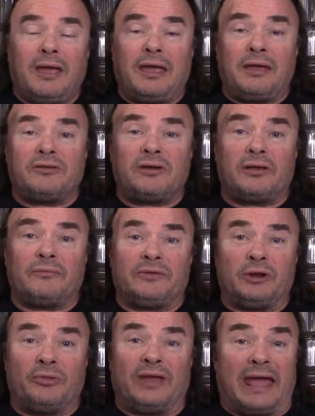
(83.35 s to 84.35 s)
And uh,
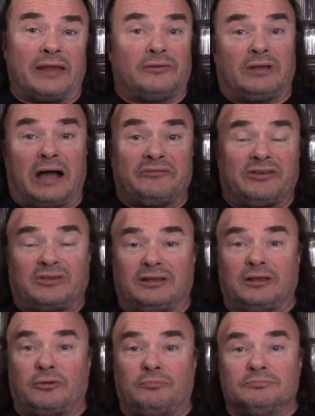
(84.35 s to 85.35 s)
you know, they had obviously
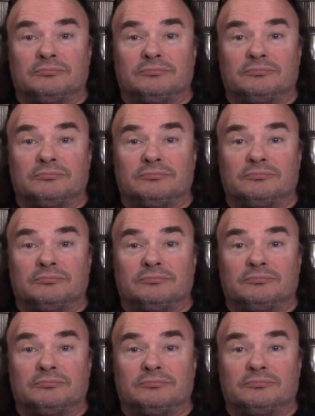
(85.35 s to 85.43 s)
did